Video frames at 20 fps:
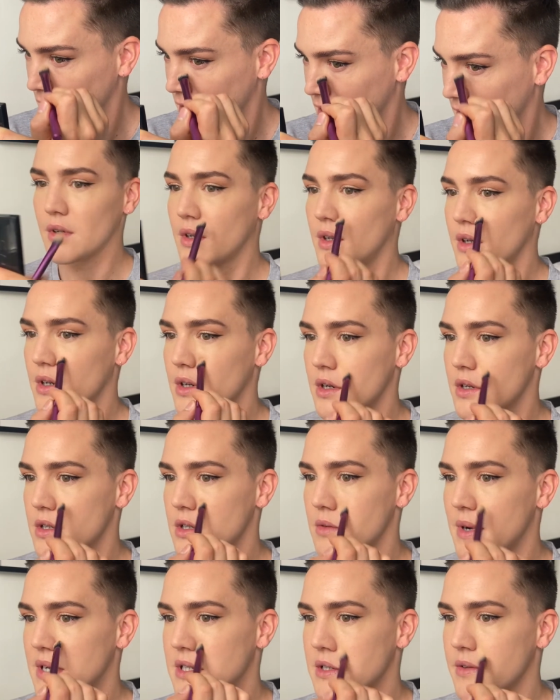Going to use the
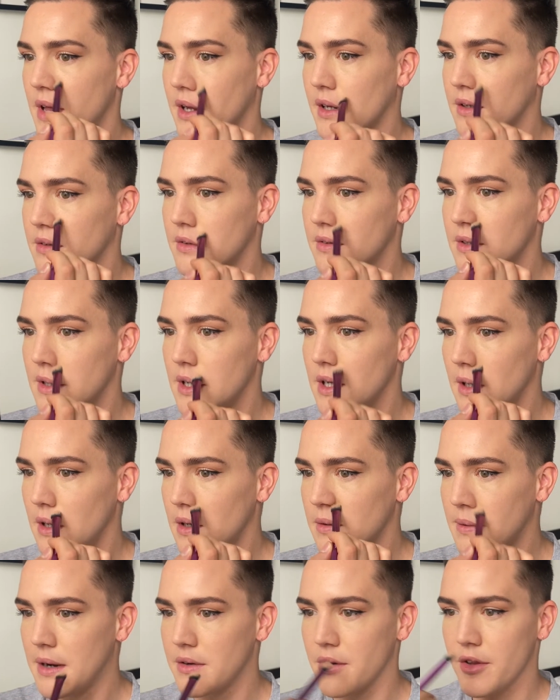rest of that concealer
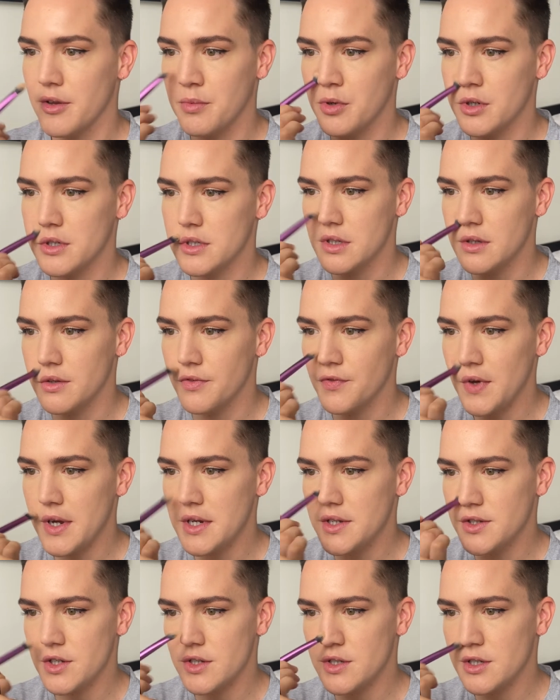around other points
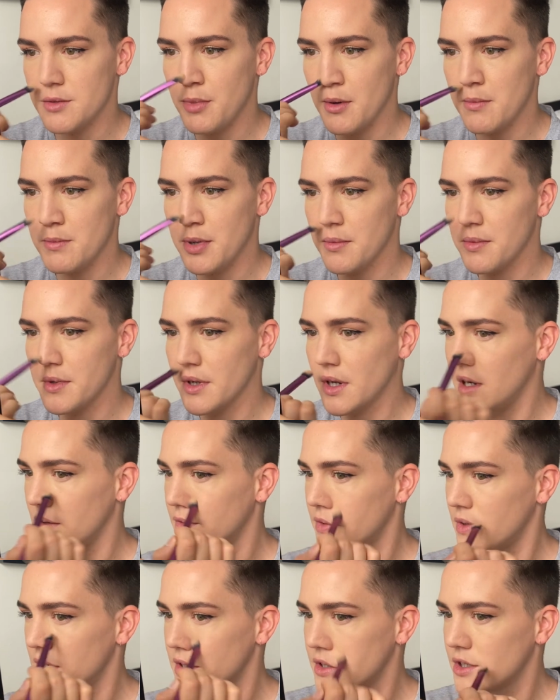face just to bump up the
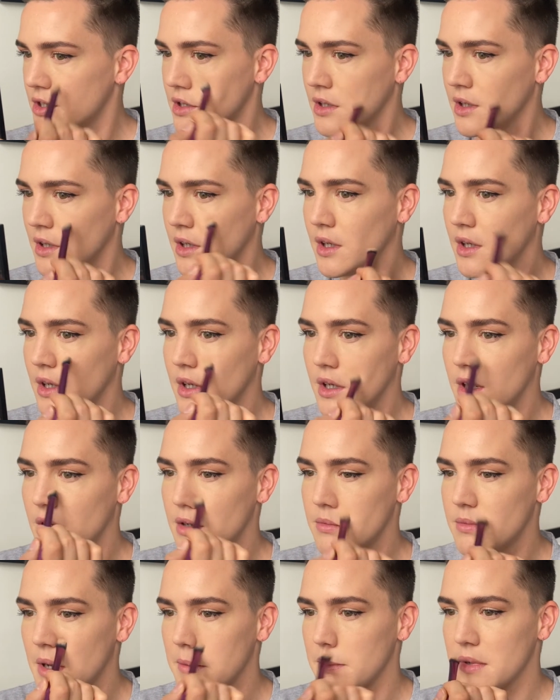coverage
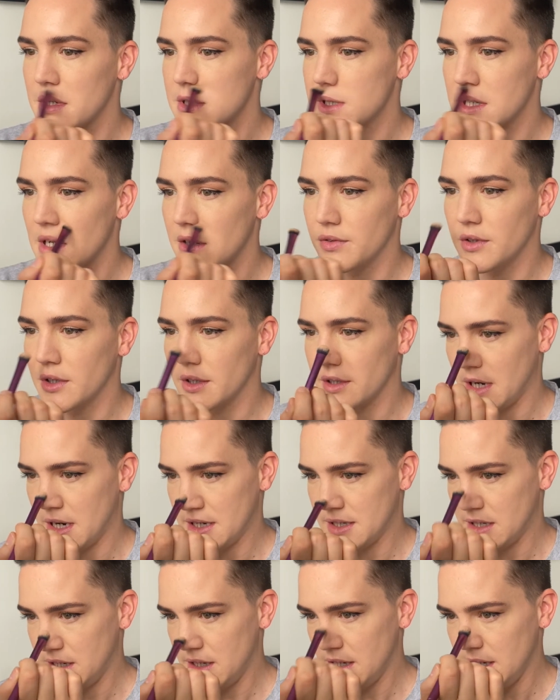and make myself look
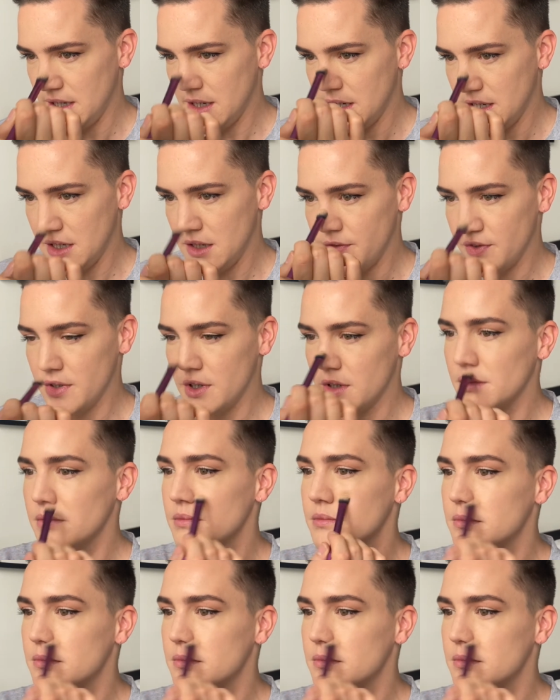nice and even.